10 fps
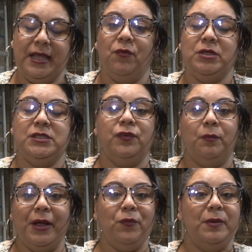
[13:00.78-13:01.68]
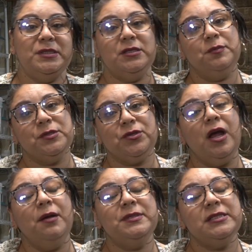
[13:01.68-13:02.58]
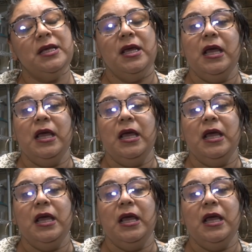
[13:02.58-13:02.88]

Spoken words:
That one's for my whipped soap scrubs.